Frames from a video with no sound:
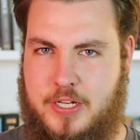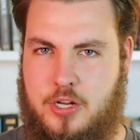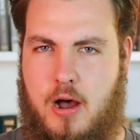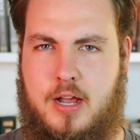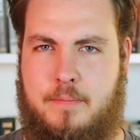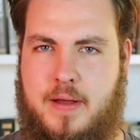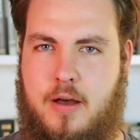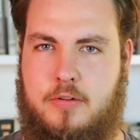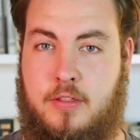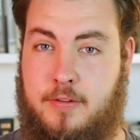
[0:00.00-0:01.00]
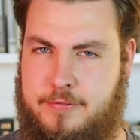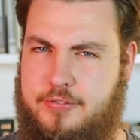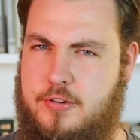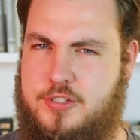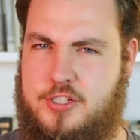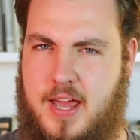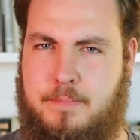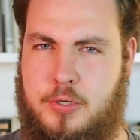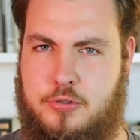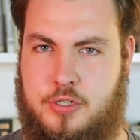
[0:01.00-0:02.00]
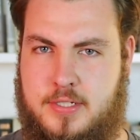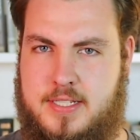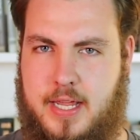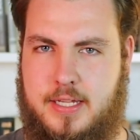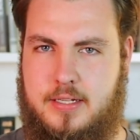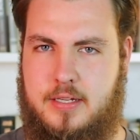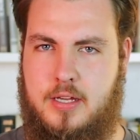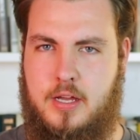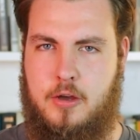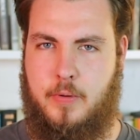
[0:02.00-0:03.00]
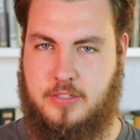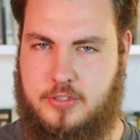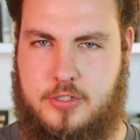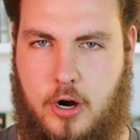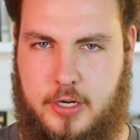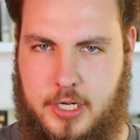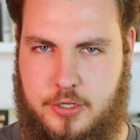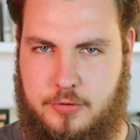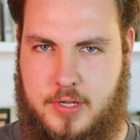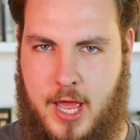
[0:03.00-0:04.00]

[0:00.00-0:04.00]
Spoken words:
we talk about the first step you should take when starting a new